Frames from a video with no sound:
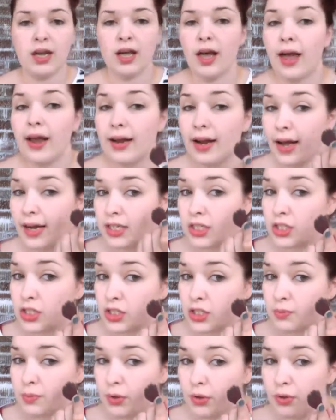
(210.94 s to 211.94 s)
and I just
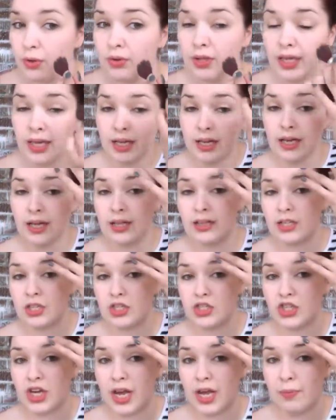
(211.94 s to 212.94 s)
smooth in the
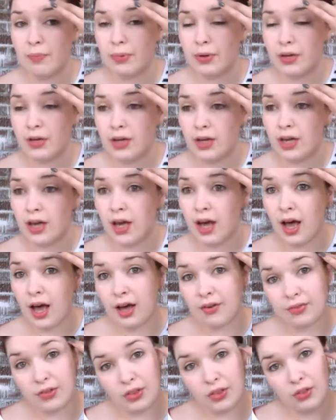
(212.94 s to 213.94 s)
shape
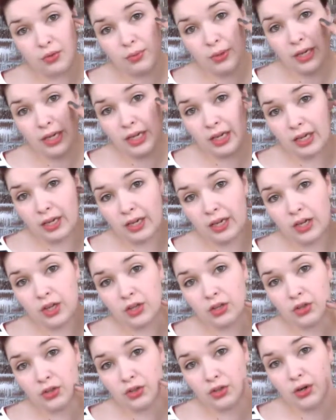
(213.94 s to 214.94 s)
of a 3
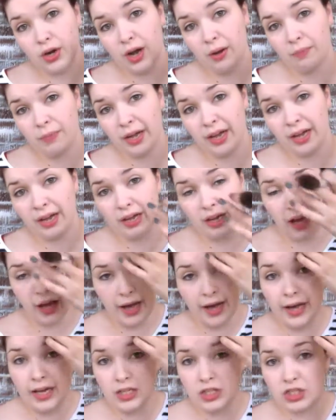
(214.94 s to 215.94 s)
throughout
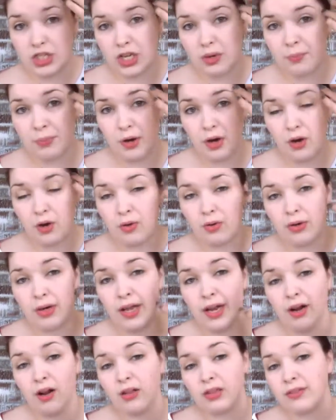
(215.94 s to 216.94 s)
my cheekbone
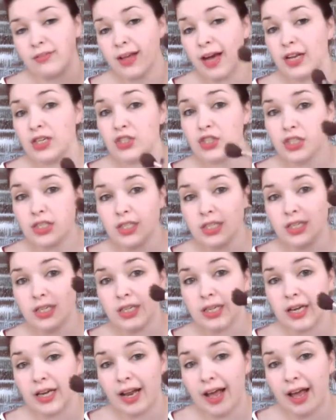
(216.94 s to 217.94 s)
and all of that, just to
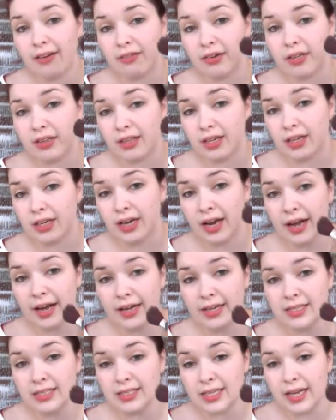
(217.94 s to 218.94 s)
get everything
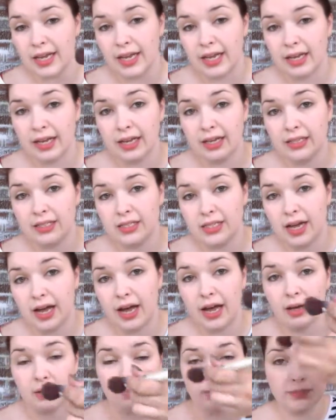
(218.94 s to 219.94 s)
nice and
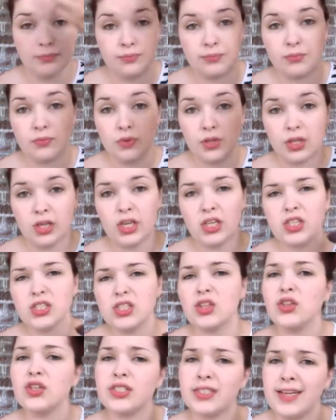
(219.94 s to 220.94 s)

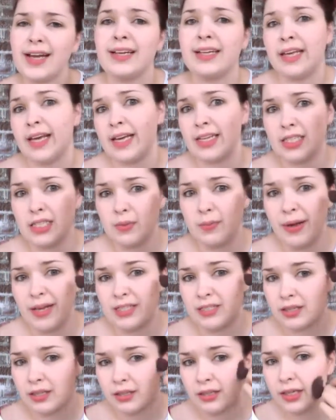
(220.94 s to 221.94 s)
sun-kissed,
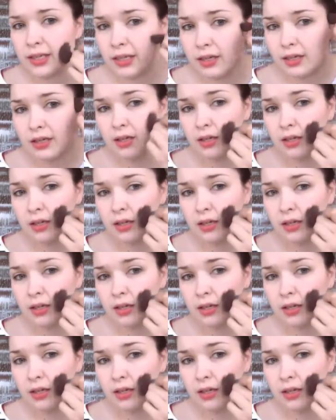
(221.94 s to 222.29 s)
basically.